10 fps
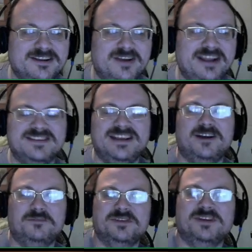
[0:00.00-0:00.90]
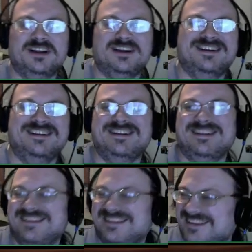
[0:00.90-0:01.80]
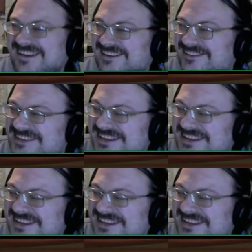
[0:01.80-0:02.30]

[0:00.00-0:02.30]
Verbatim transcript: Crazy helped, you know,